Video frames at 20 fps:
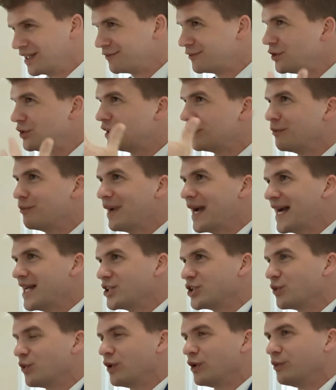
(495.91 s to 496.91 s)
If you can
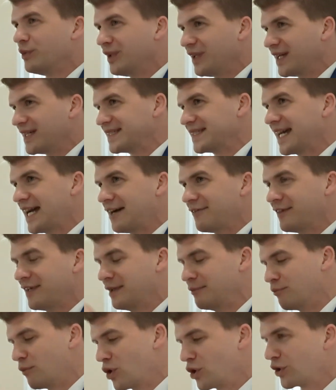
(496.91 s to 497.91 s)
imagine what it'd be like to have
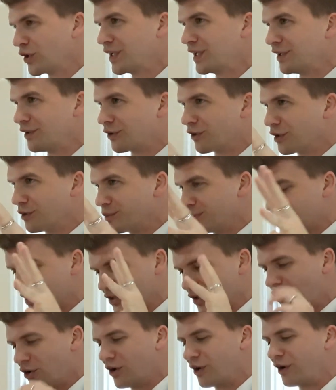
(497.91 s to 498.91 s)
a market or a
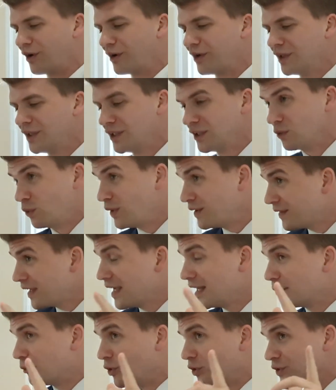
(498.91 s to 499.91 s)
bazaar with
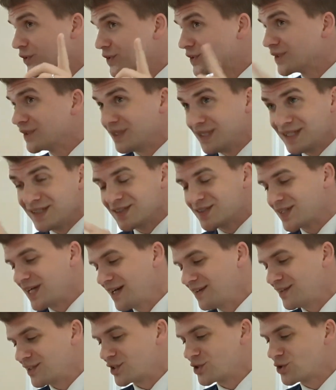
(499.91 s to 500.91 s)
animals
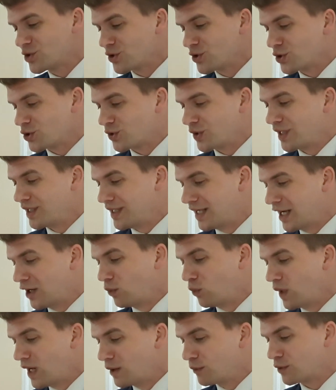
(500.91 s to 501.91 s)
inside this church right now
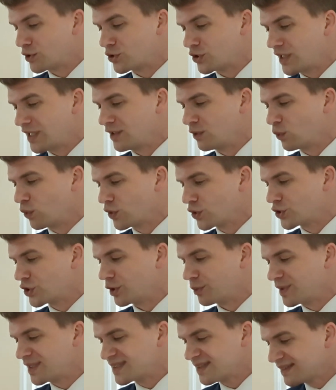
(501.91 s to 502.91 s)
while we're trying to
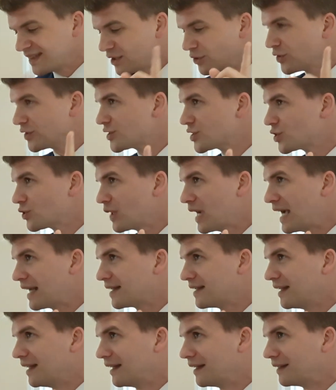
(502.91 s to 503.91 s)
worship, it's a little
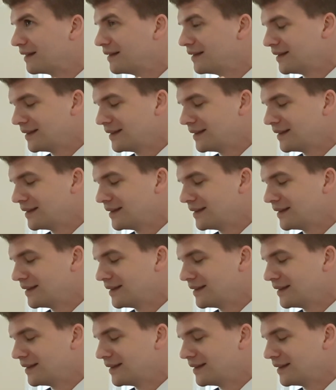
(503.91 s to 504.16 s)
distracting.